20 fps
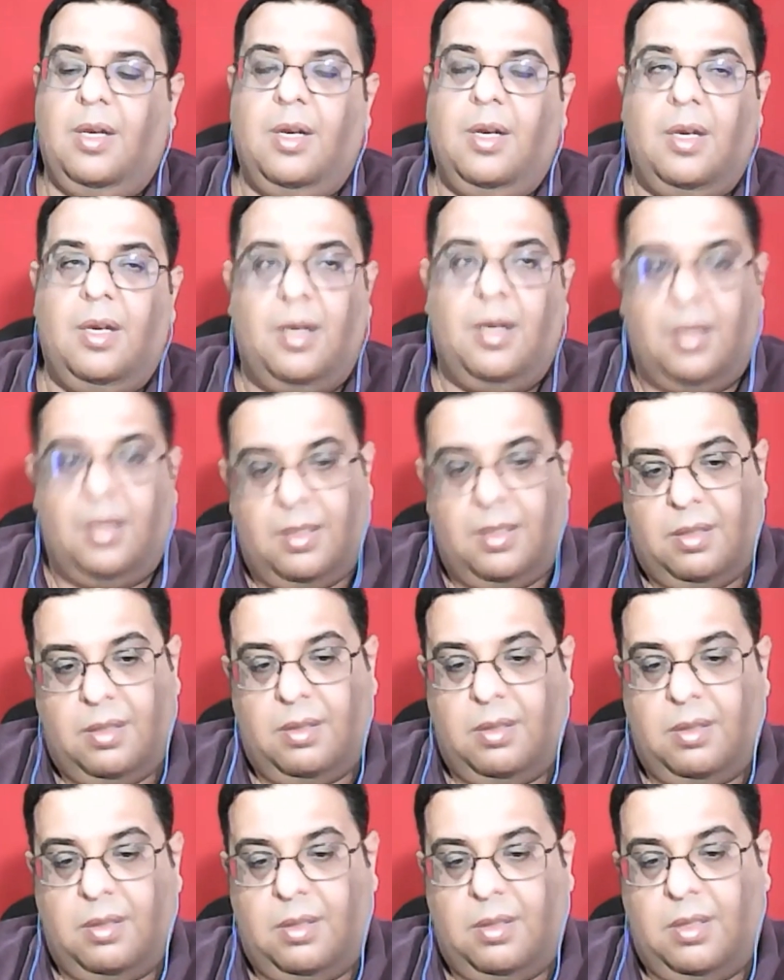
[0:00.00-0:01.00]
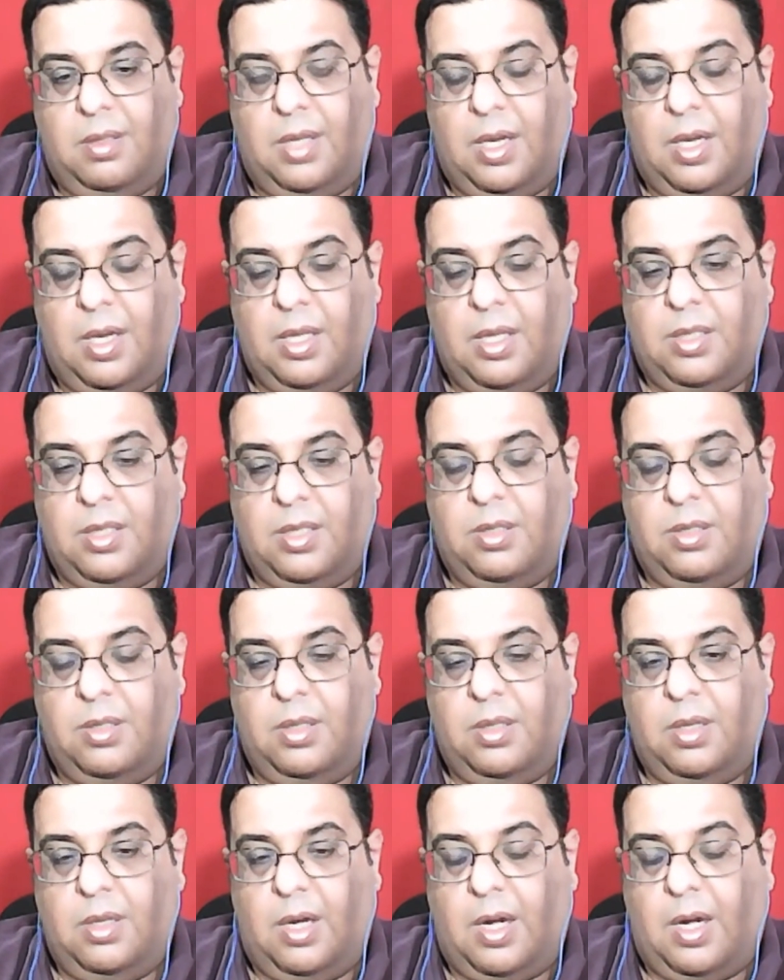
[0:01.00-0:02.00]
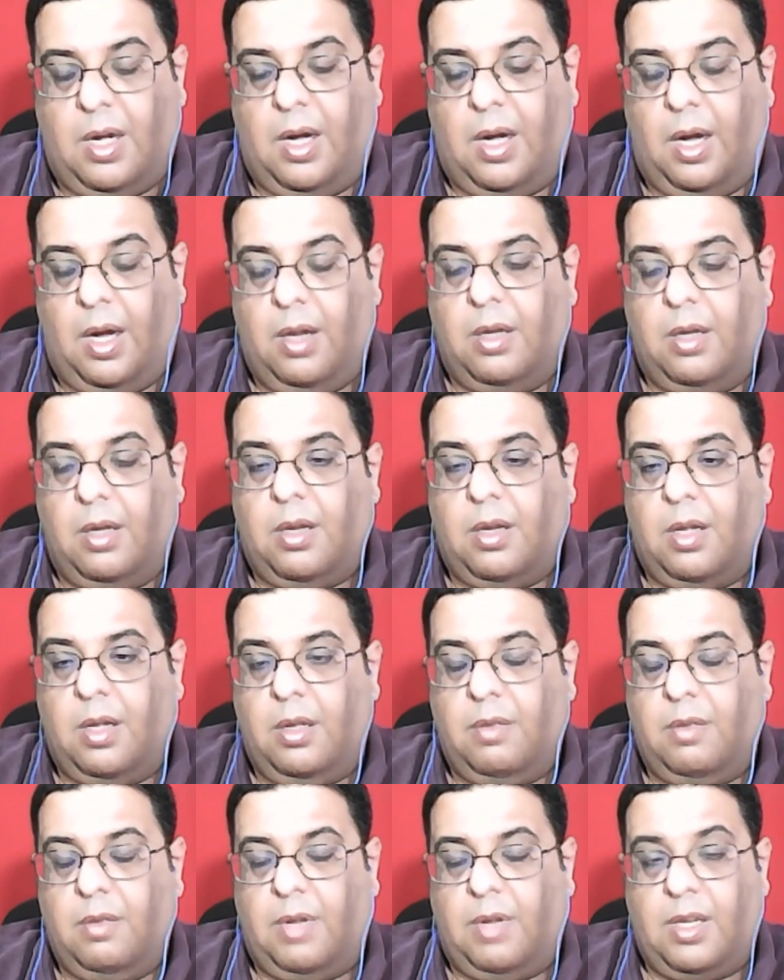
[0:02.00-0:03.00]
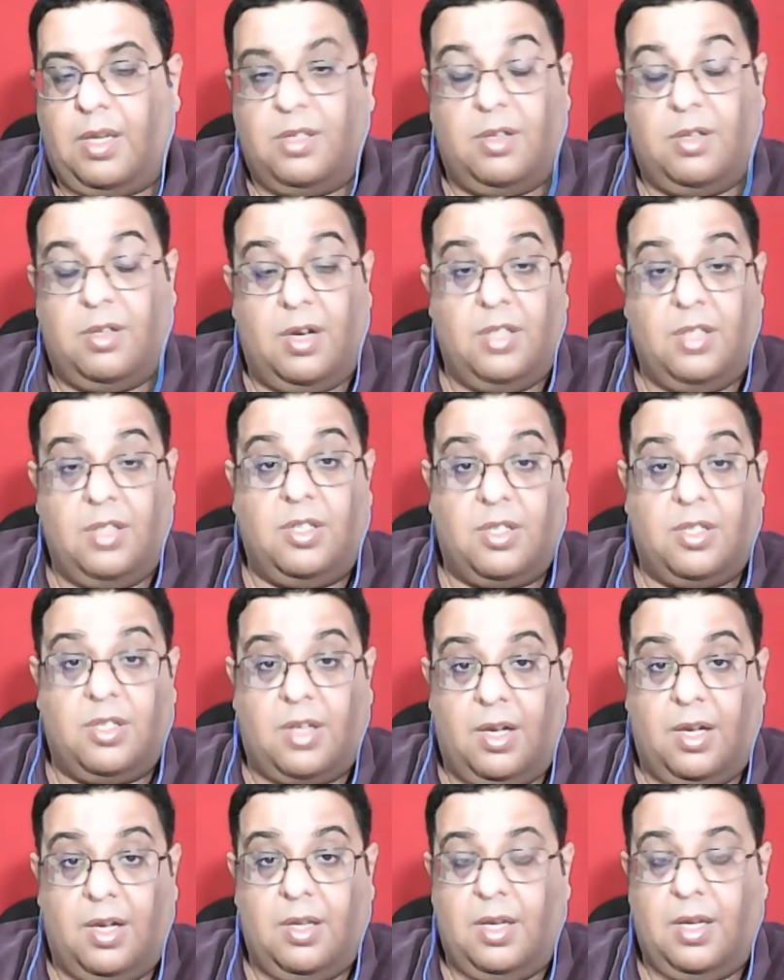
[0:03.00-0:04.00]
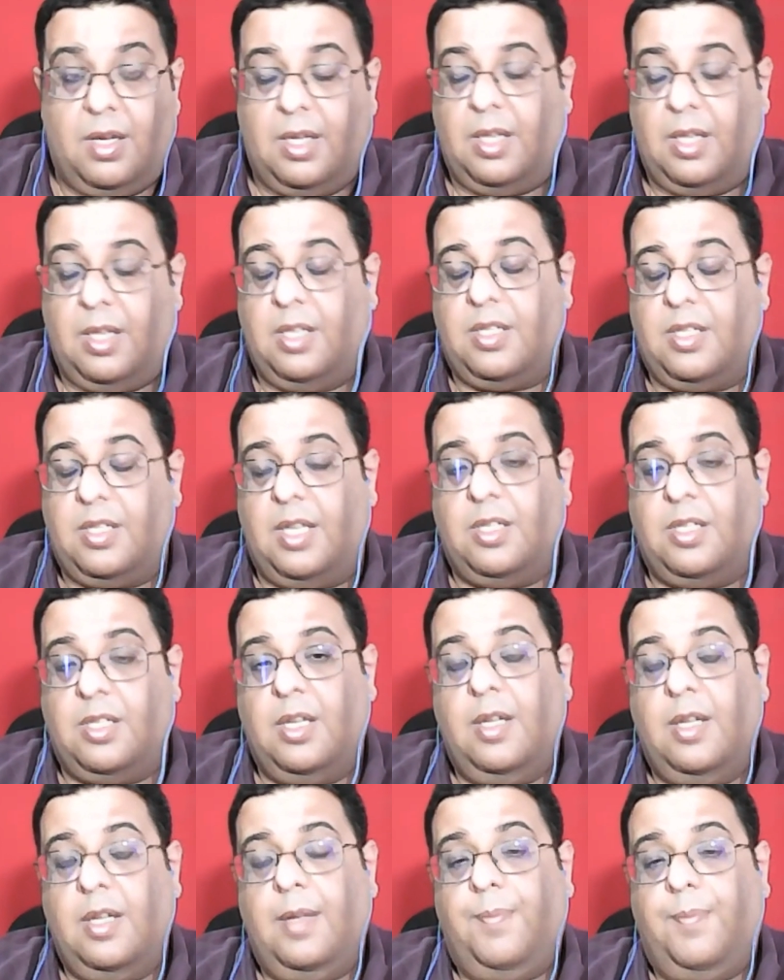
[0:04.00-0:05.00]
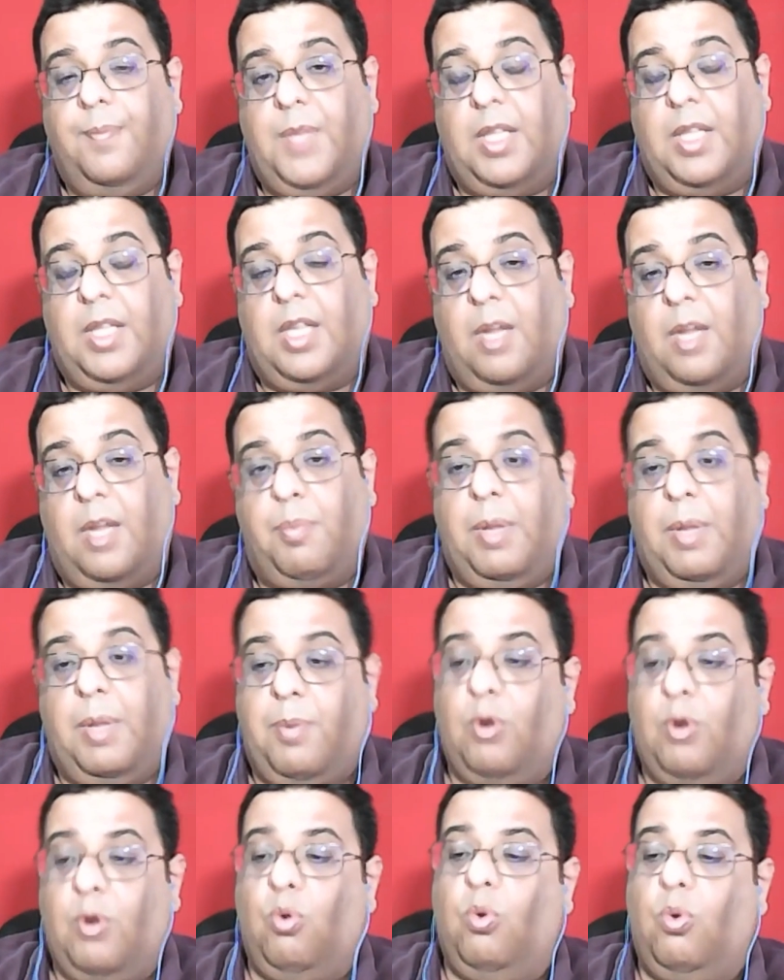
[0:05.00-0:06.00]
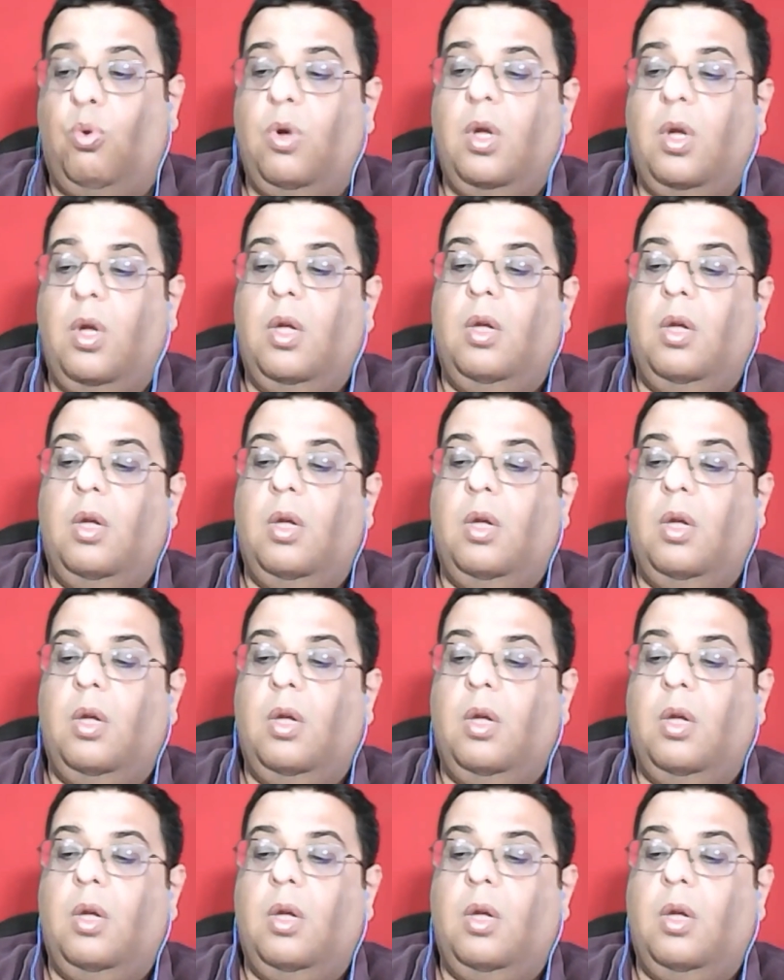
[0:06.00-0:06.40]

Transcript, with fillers: uh, there is a color here that is religious color, in the sense that there are people who,